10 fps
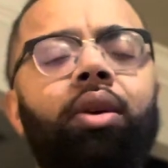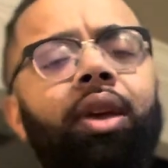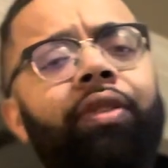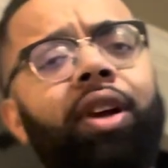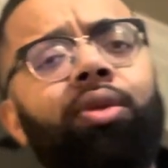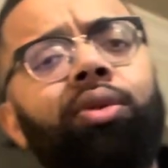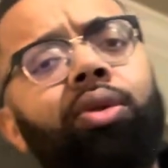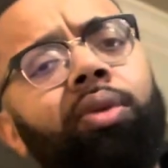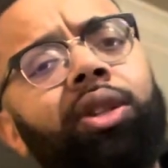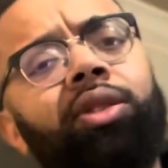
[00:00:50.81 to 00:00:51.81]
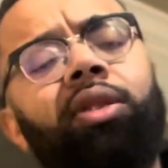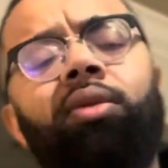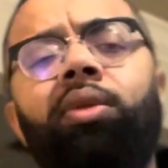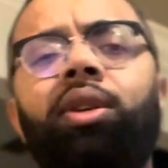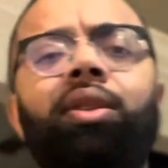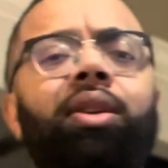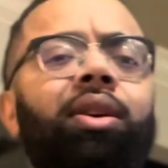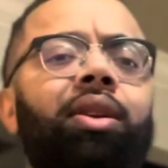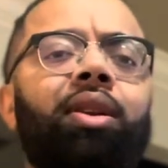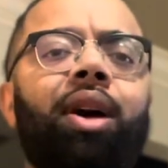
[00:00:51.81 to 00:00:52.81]
If I don't know what it's cloning,
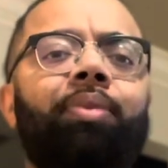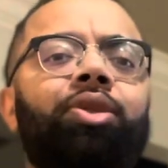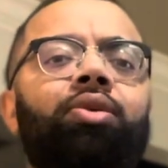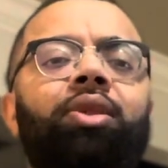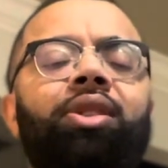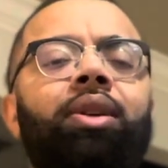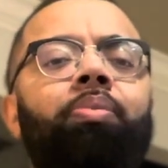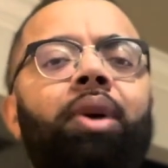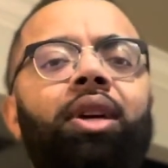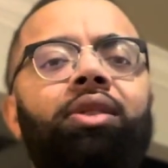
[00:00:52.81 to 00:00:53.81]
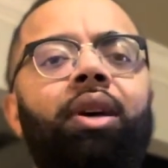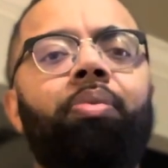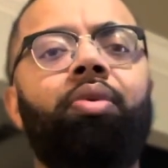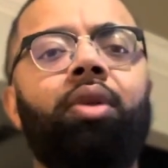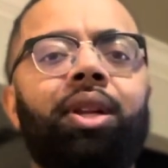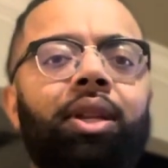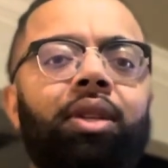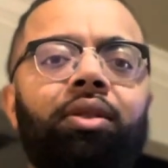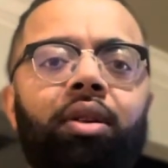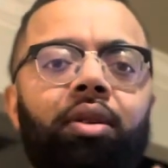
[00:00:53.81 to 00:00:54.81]
then I'm just going to skip past that part and then
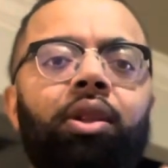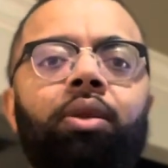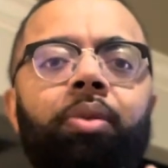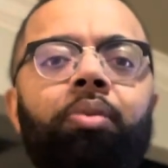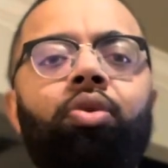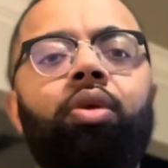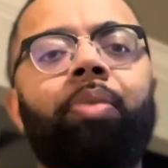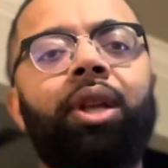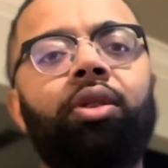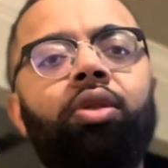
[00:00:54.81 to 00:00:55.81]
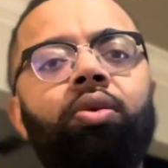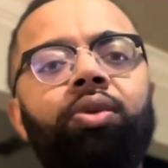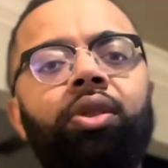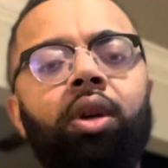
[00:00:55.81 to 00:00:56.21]
talk a little bit more about the notes